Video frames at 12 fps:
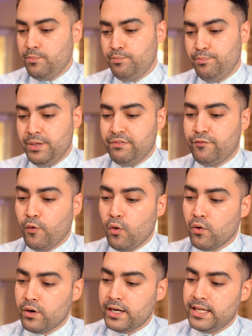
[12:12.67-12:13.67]

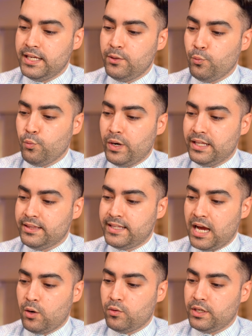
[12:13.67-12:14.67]
Before it went
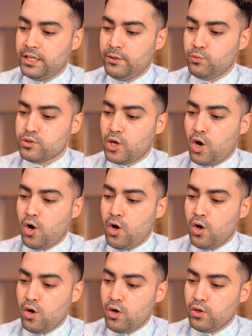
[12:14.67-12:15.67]
down, it was
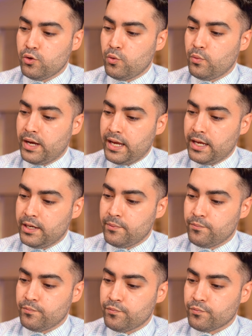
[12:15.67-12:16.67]
all the way
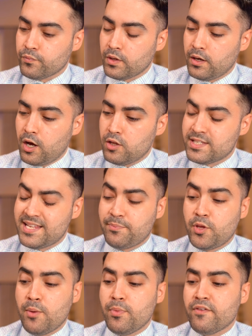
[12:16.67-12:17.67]
on
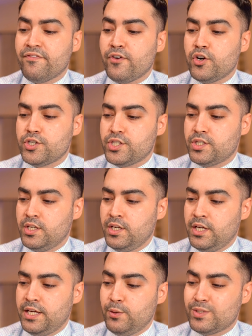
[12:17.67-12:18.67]
September 1st.
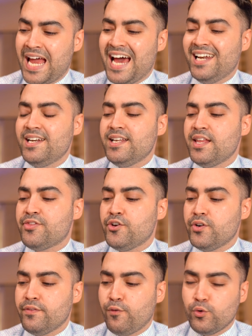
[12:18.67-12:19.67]
It was
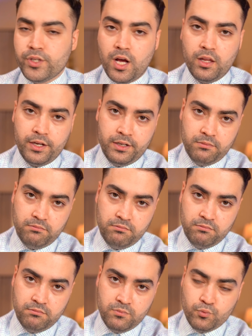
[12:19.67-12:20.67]
$134.
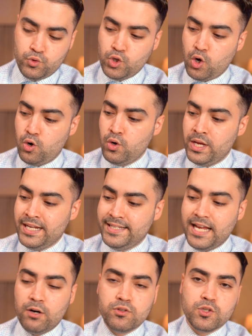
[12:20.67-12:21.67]
So
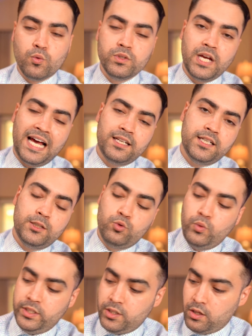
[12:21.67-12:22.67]
now it's only
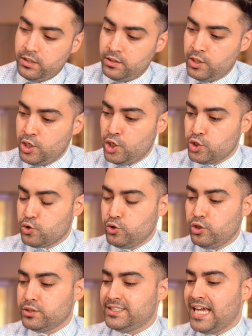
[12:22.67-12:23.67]
$120. So
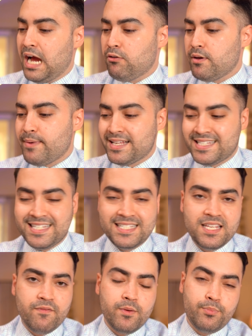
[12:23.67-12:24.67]
you're down about
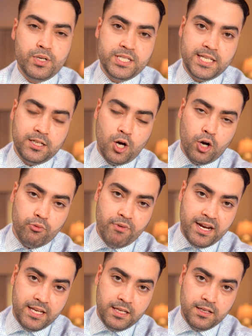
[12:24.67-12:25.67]
6-7%
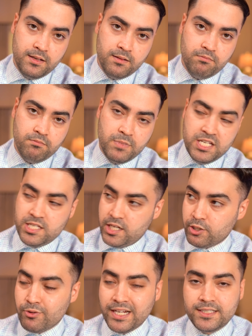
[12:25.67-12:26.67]
already. Is it a
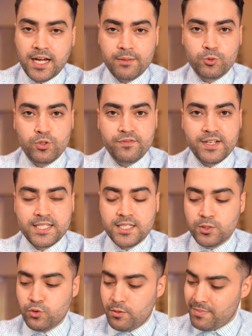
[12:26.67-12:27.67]
great time to invest
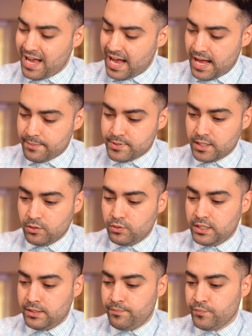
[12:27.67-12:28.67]
into them?
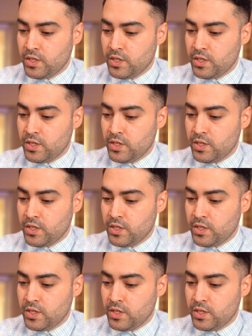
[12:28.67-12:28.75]
Absolutely.